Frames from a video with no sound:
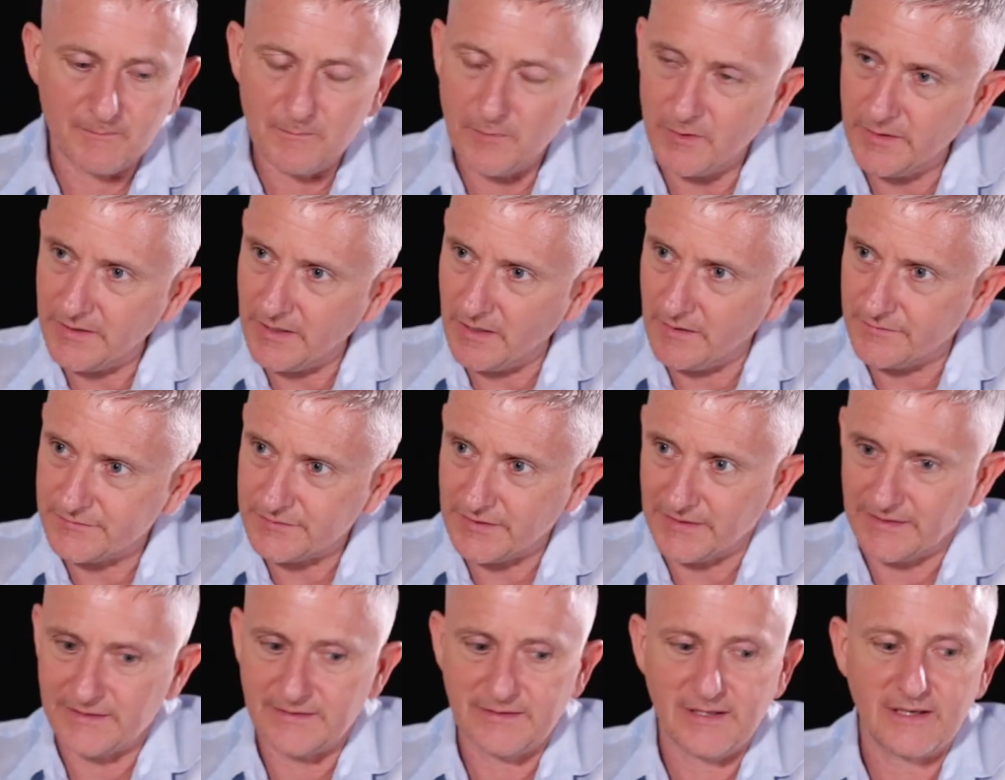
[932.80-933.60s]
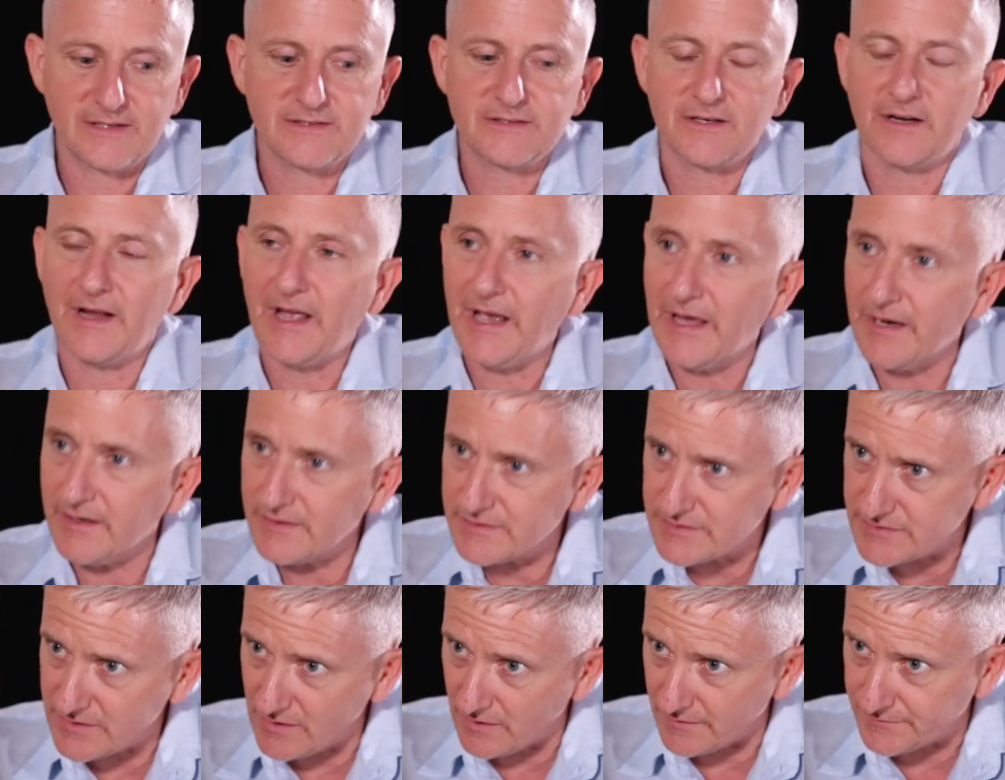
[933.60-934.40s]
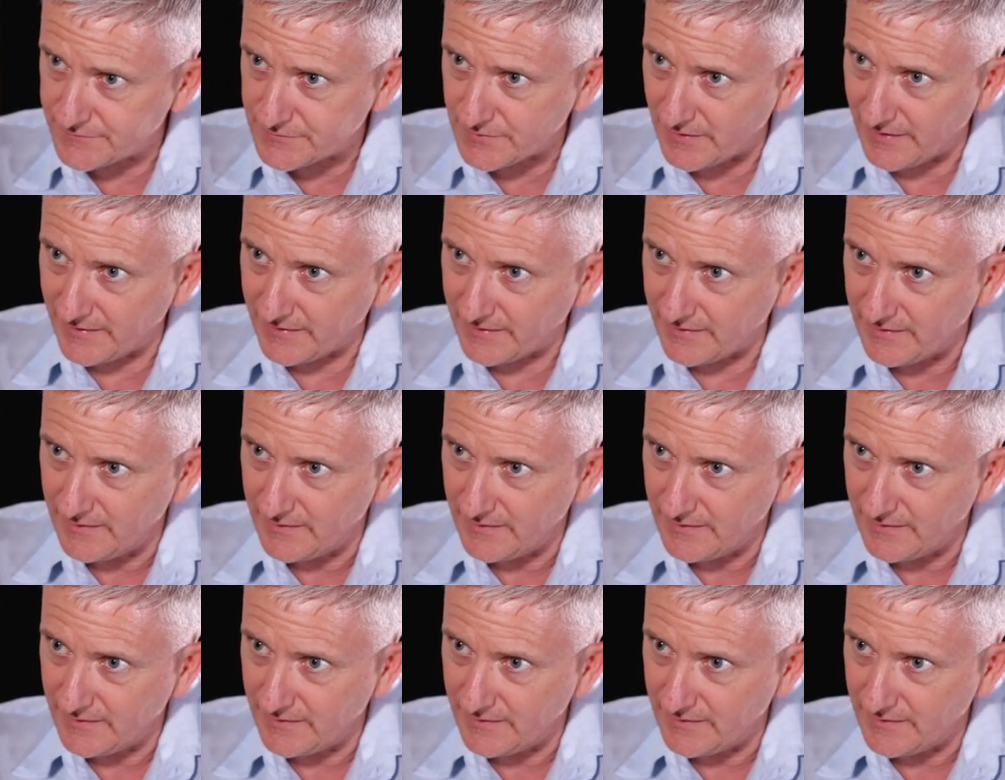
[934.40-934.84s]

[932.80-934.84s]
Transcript: your money off track. It takes your energy off track.